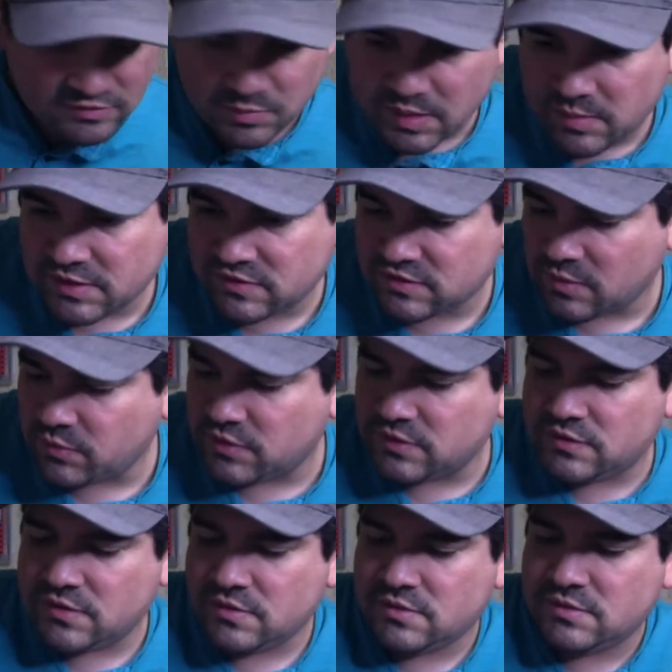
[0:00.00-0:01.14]
maybe it's
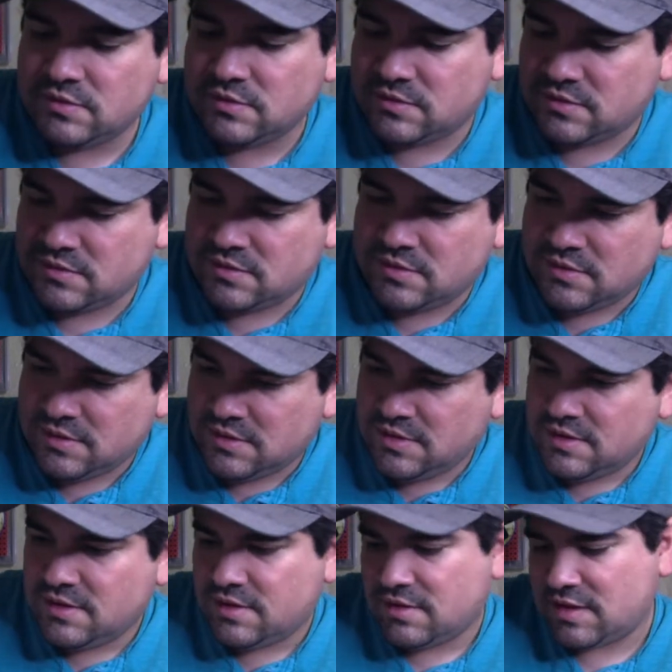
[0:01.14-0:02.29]
something
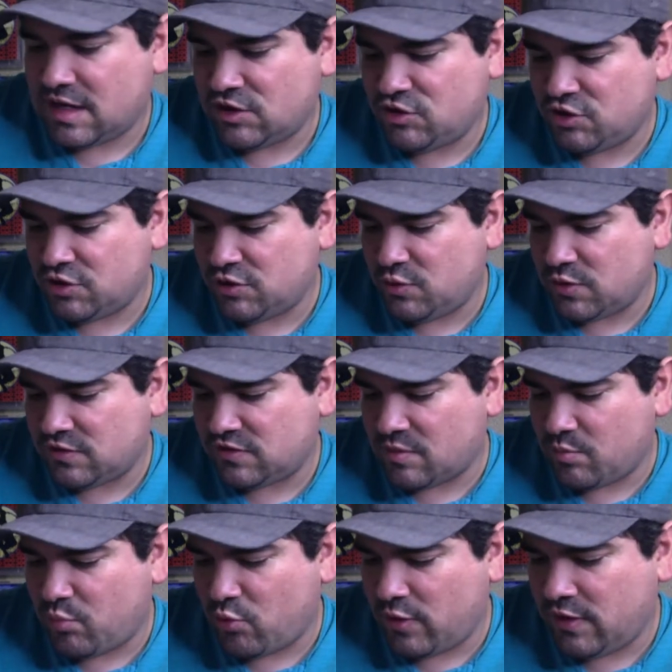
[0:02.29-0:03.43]
that I should do at some
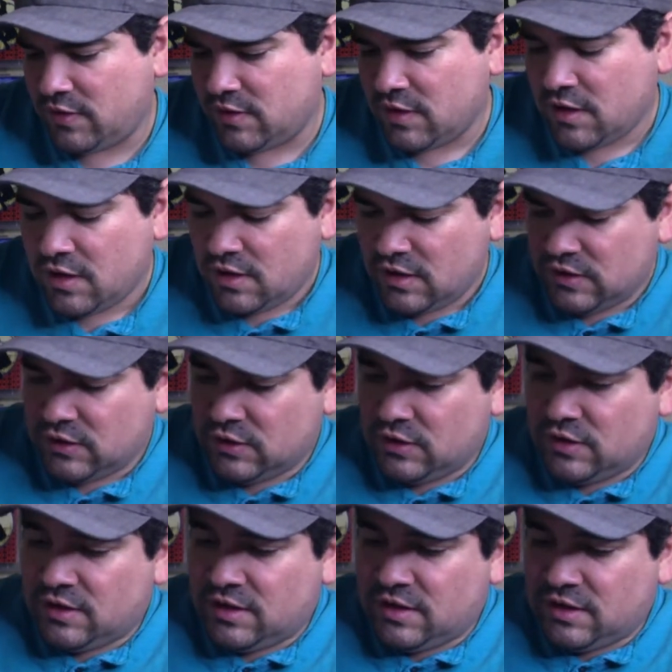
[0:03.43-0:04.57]
point.
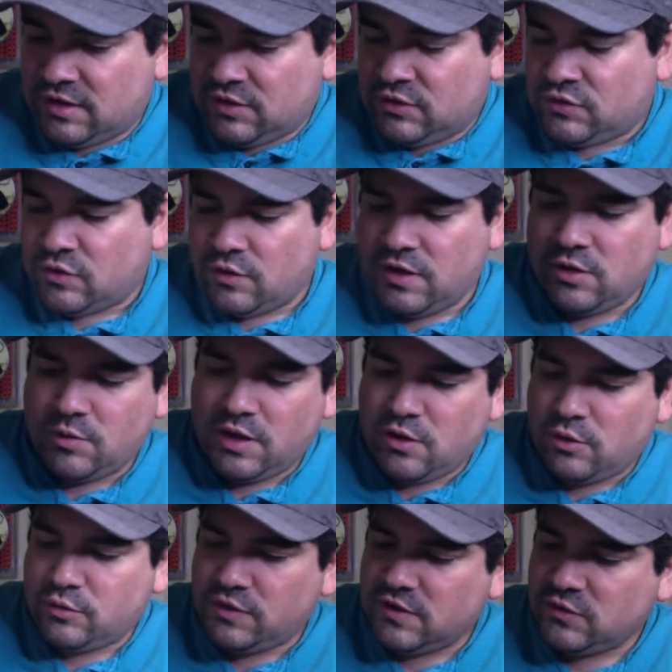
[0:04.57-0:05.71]
So here we
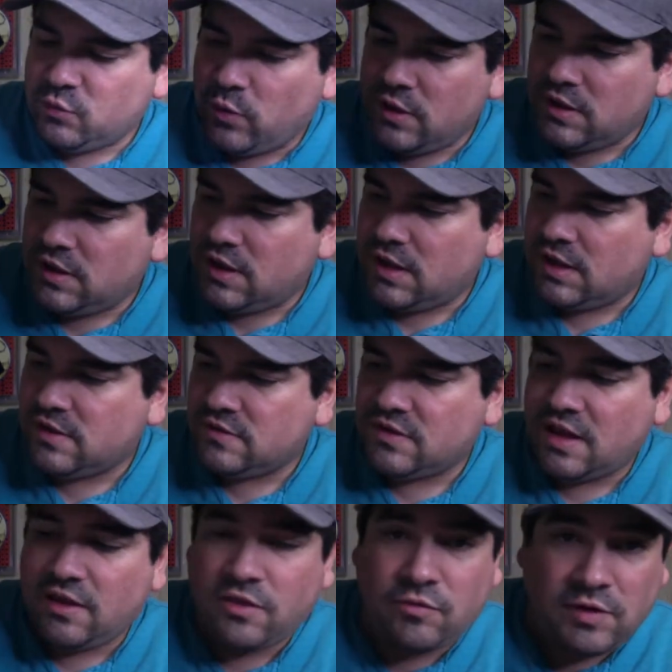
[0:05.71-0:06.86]
go. This one is
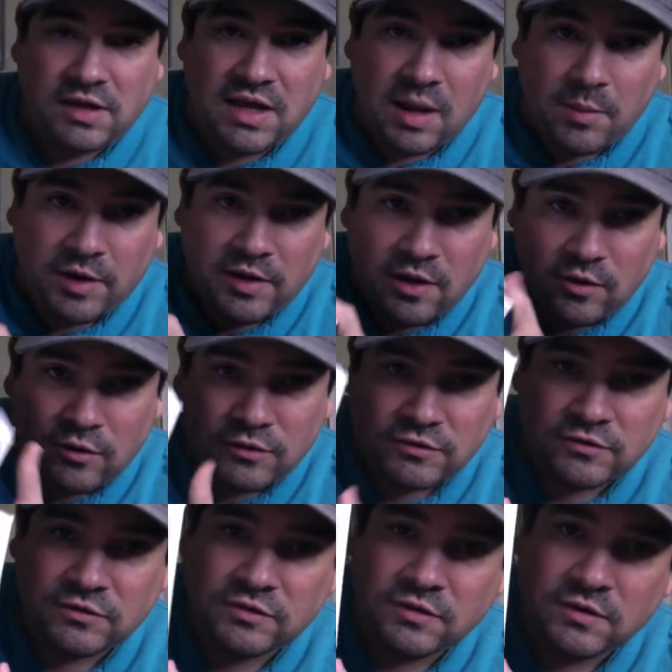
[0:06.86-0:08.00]
a Three
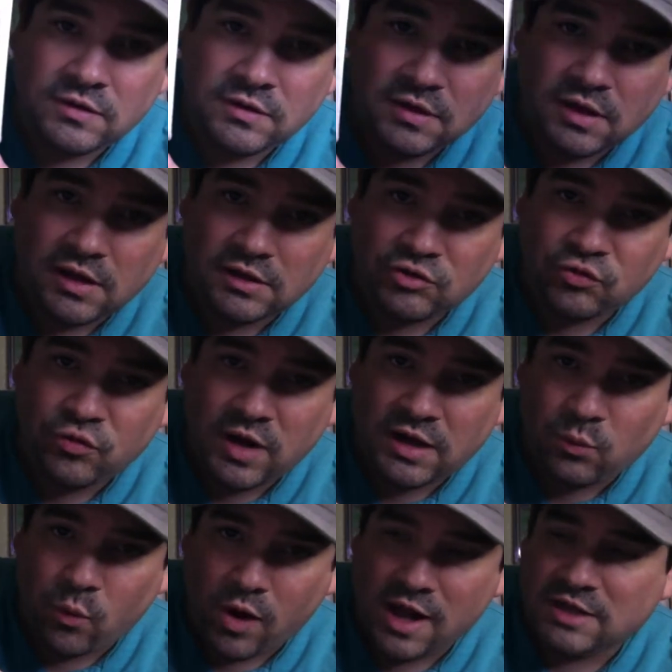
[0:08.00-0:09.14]
Caballeros
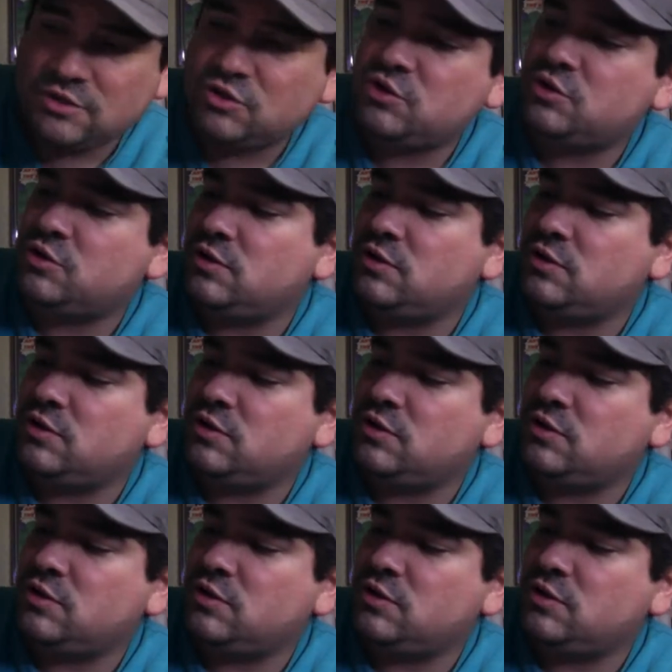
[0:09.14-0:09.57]
train watch.